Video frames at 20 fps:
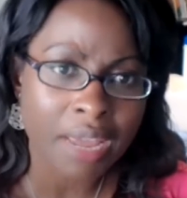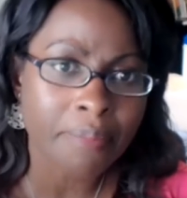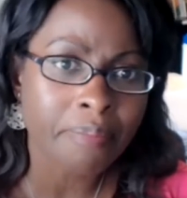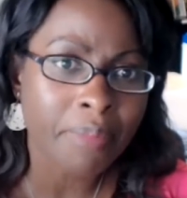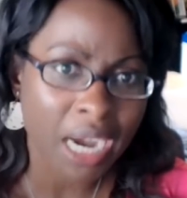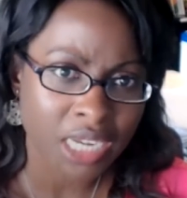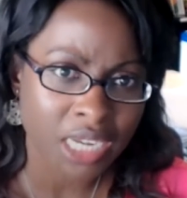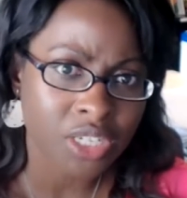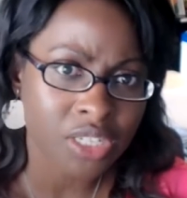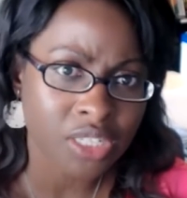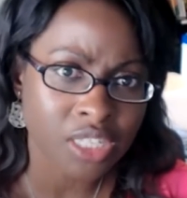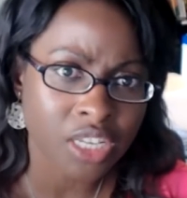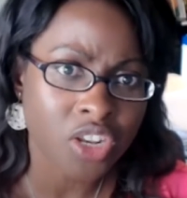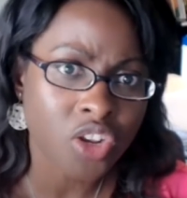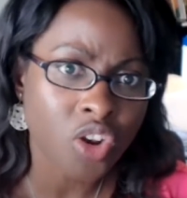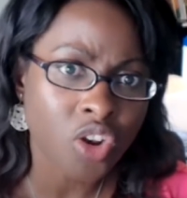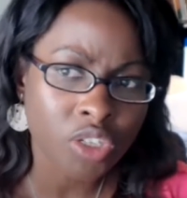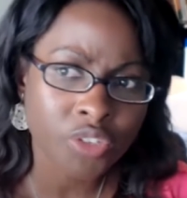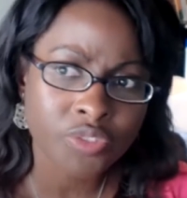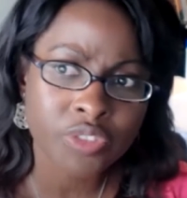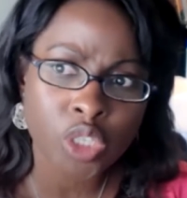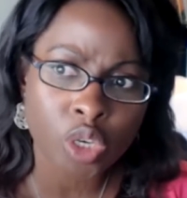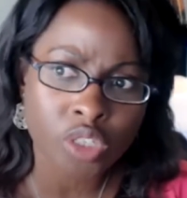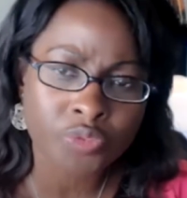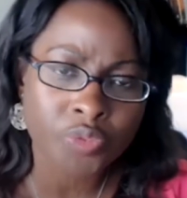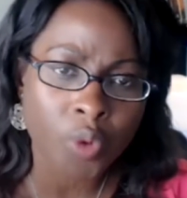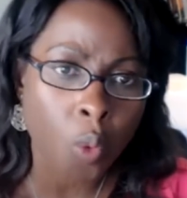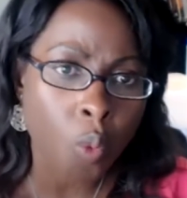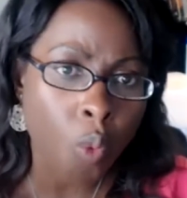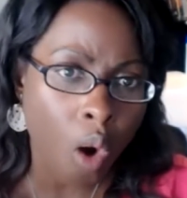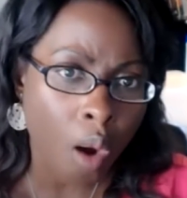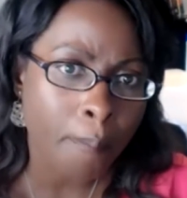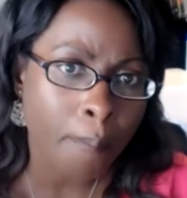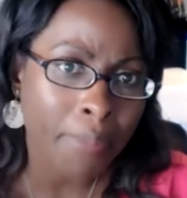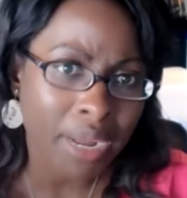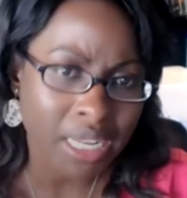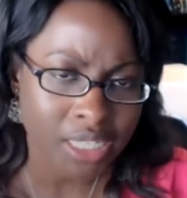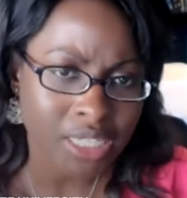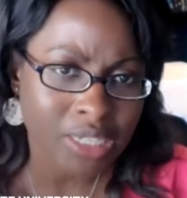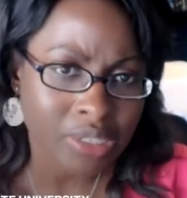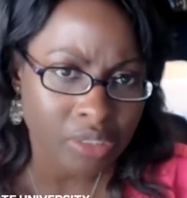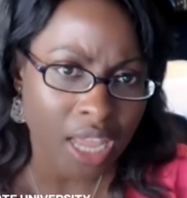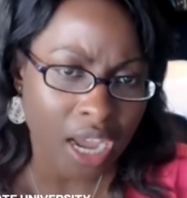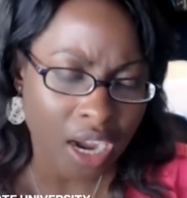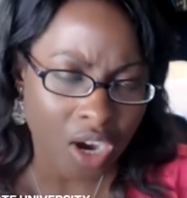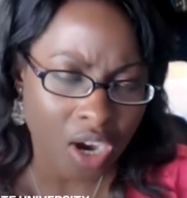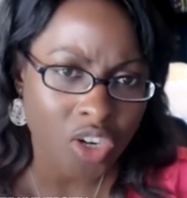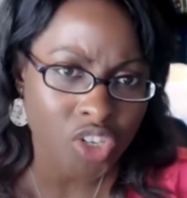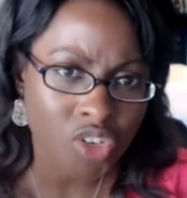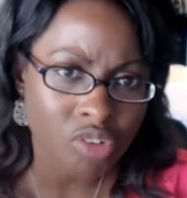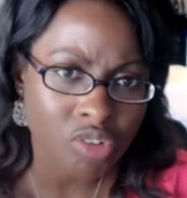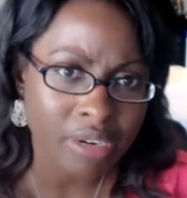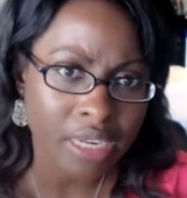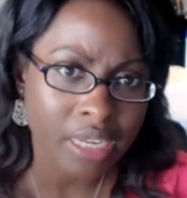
emergency, not just for one particular country.